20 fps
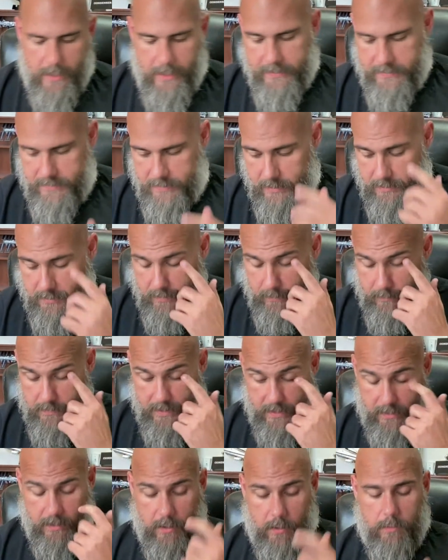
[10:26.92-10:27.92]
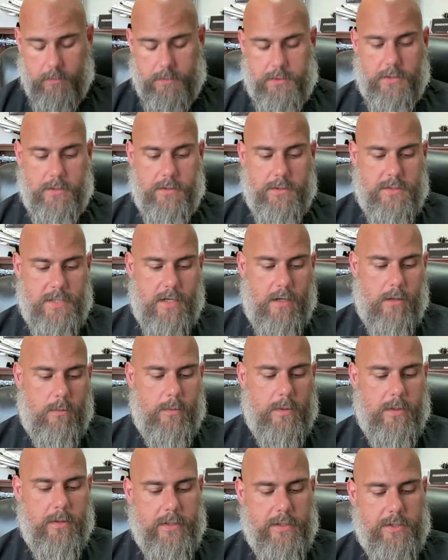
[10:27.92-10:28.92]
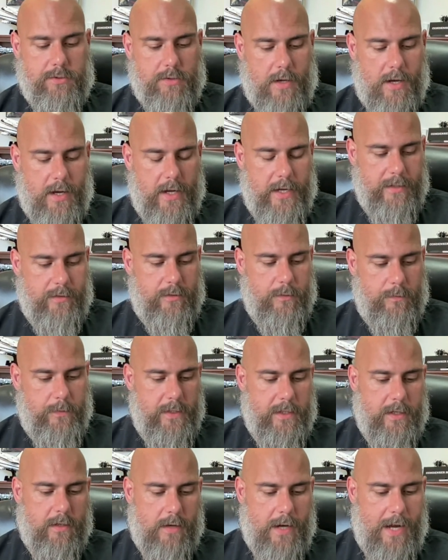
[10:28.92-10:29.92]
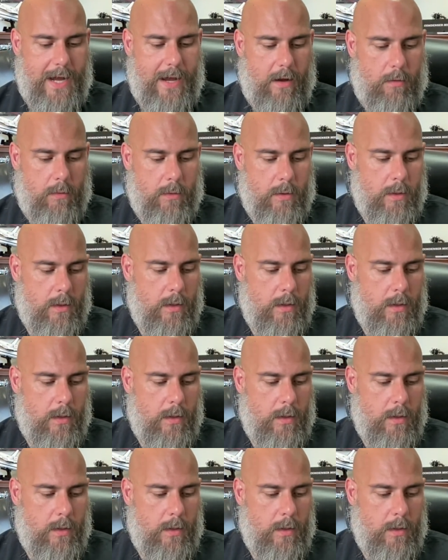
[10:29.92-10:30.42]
systems and cultures that are really trying to figure out